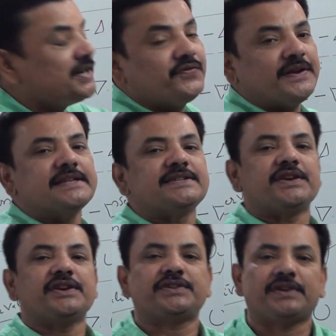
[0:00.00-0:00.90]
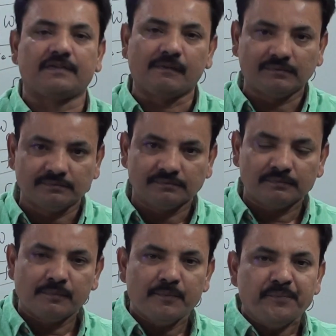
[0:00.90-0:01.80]
differentiation.
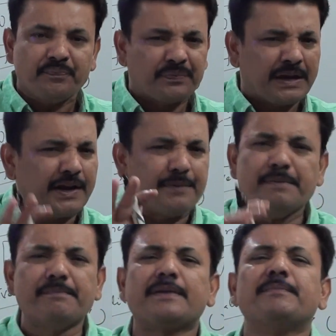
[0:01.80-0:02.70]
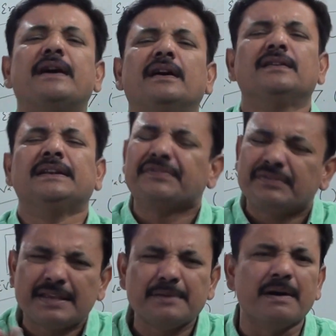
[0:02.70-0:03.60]
Remember
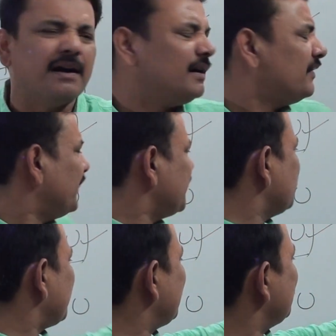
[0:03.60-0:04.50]
nothing when you are